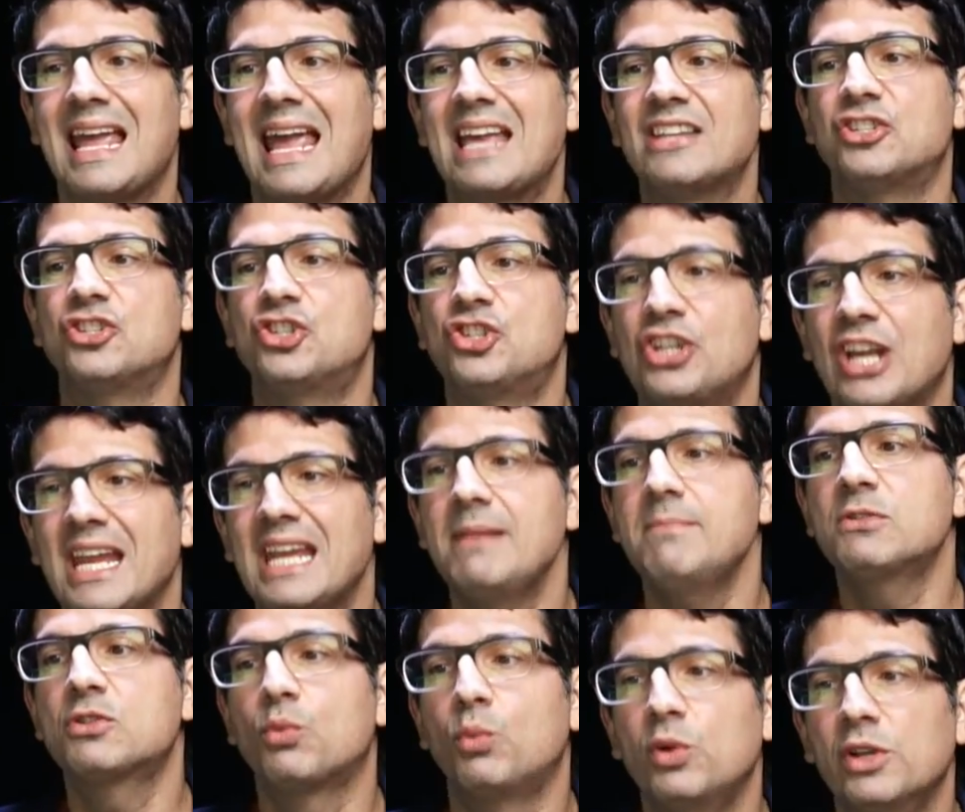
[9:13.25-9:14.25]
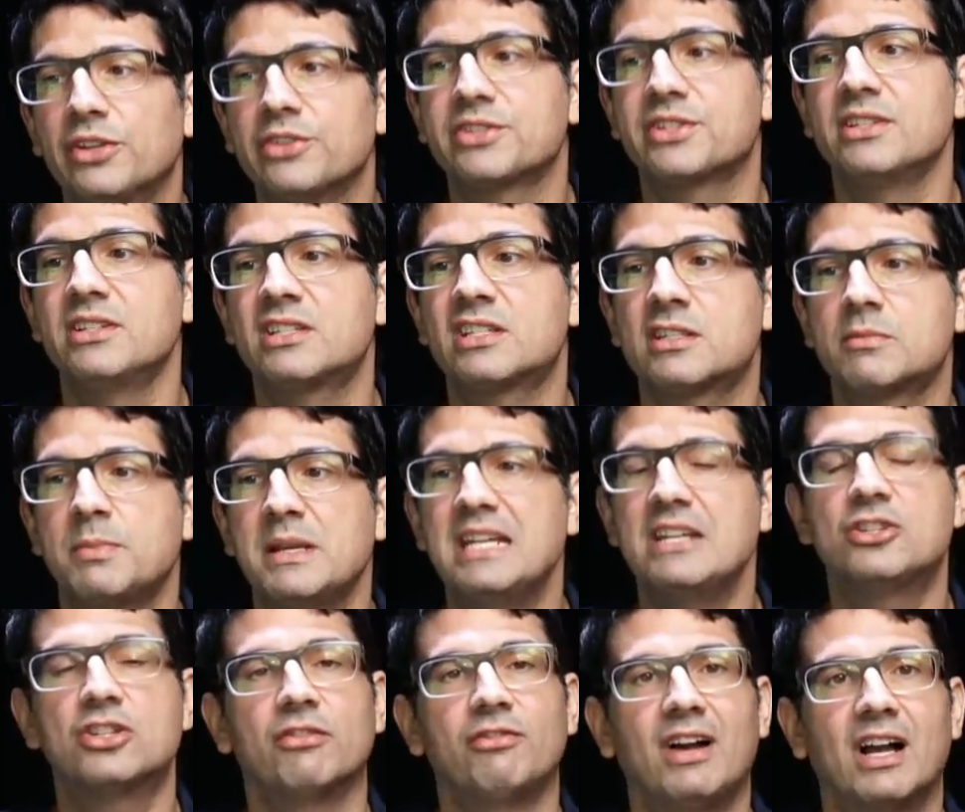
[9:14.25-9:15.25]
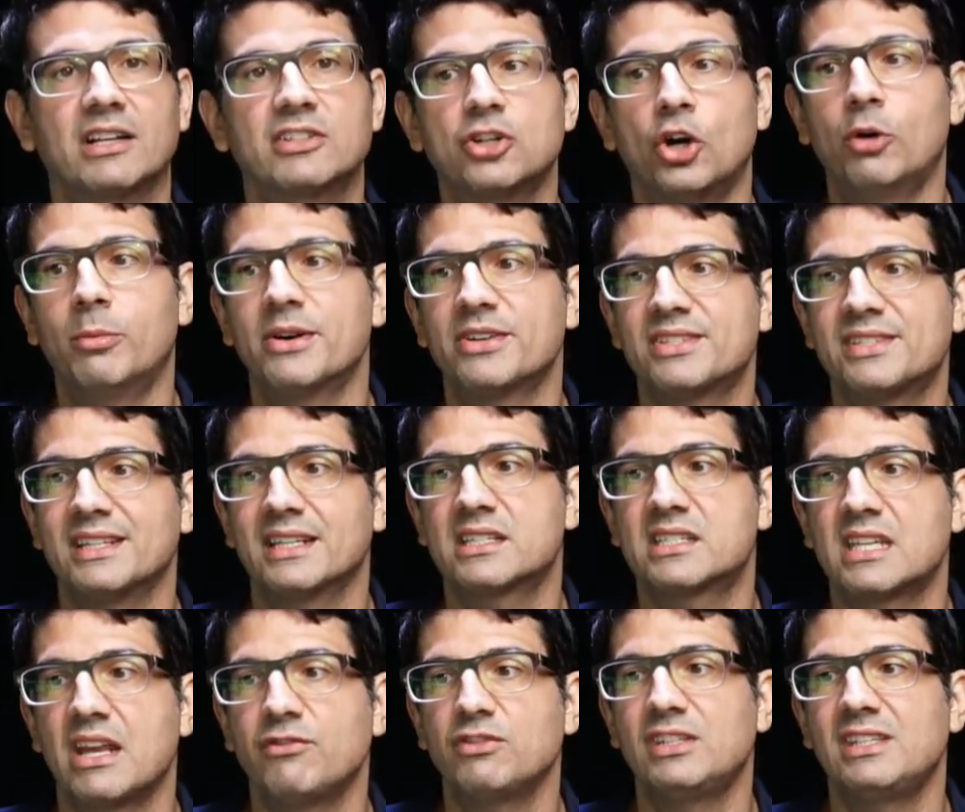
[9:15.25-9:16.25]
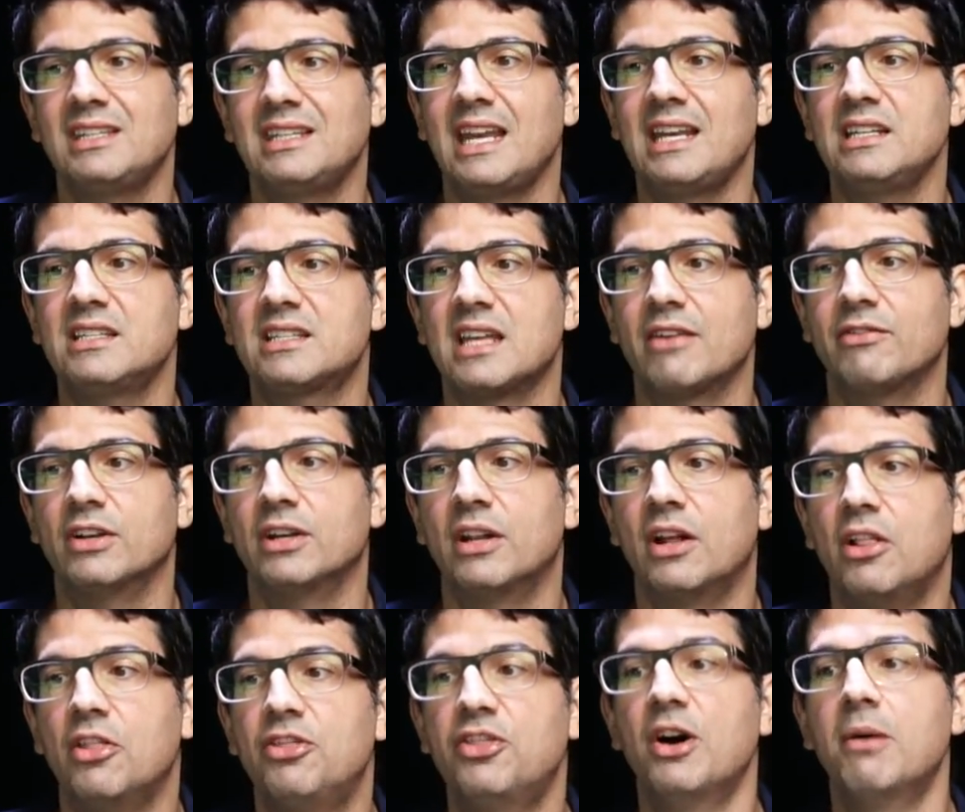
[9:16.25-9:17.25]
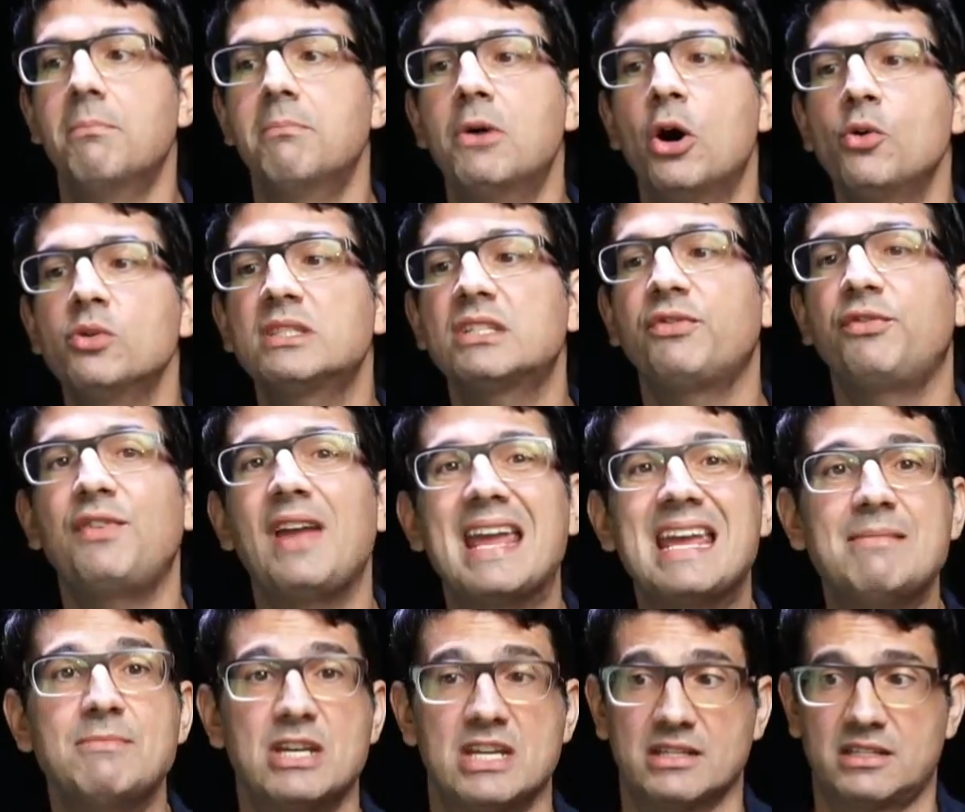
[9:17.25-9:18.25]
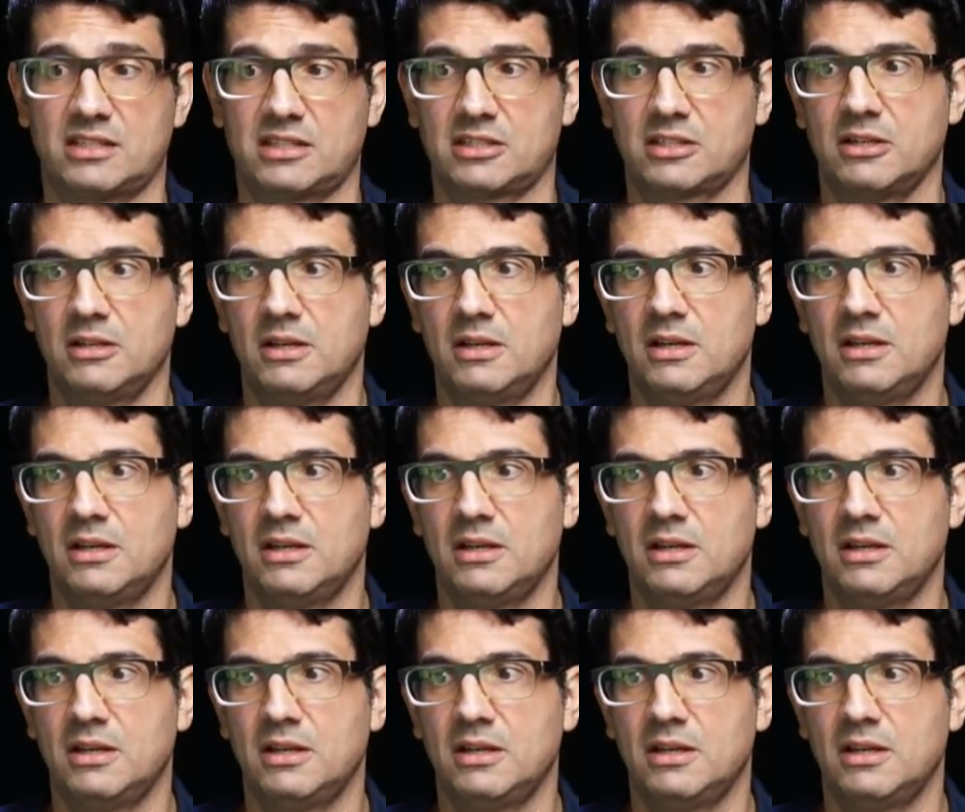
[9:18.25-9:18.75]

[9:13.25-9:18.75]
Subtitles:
as James Wilson's speech of October 6, 1787, the most famous